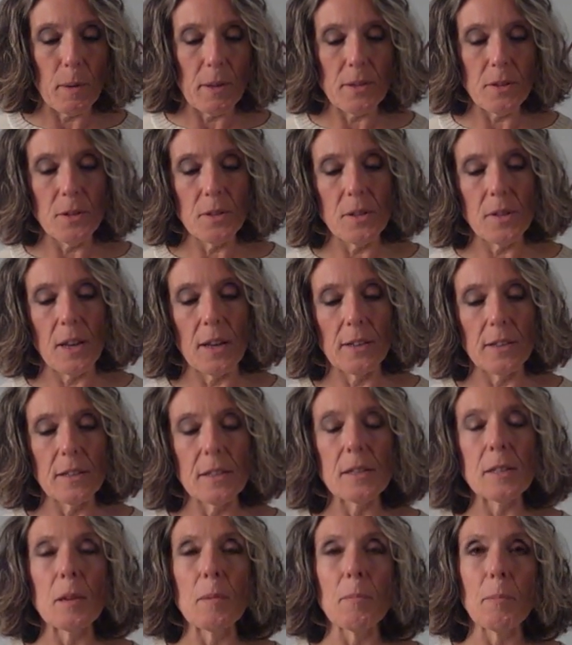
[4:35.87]
muscles,
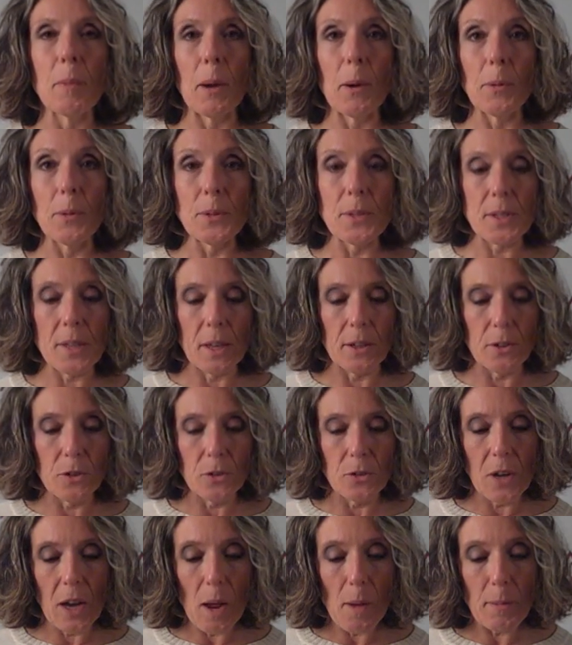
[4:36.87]
tendons, and bones that are
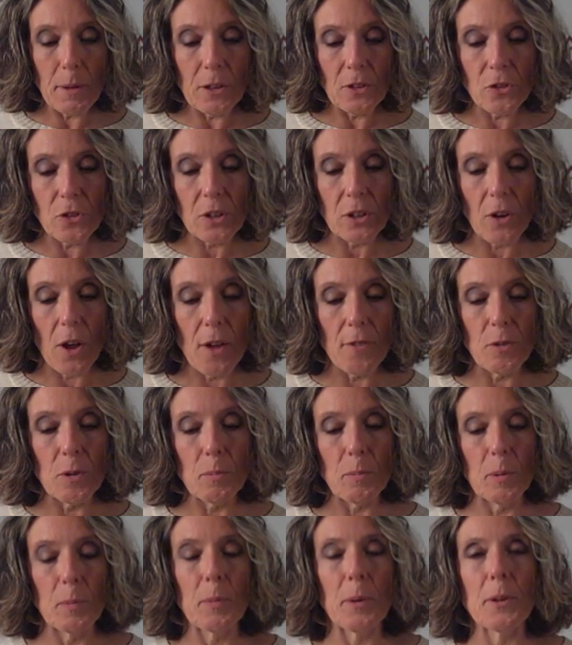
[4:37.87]
damaged and
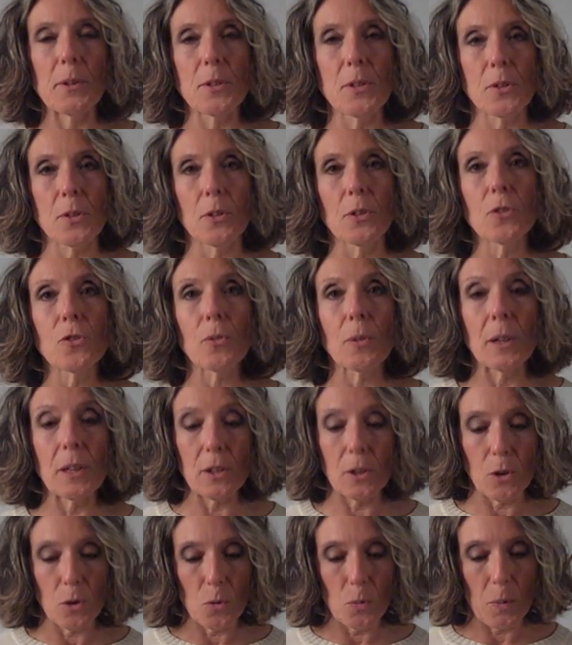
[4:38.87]
often propose surgery
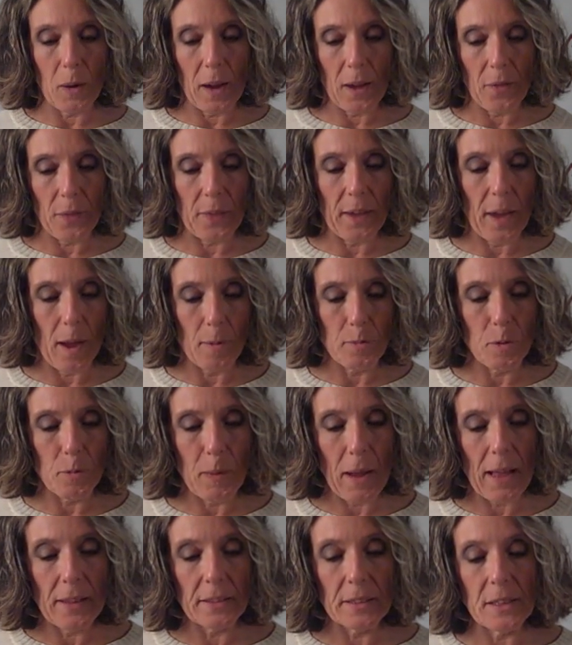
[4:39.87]
to correct the
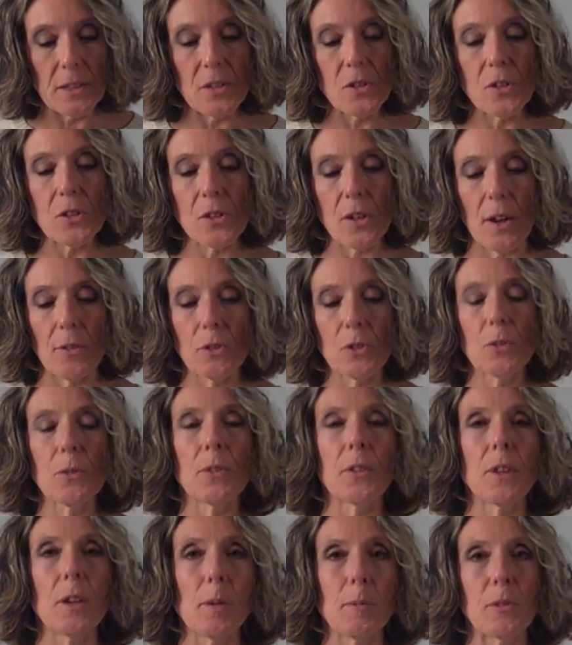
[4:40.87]
abnormalities discovered
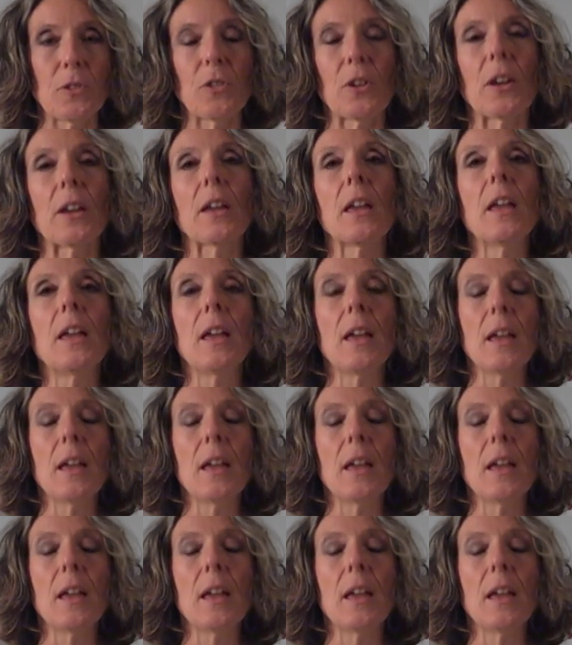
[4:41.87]
through the imaging.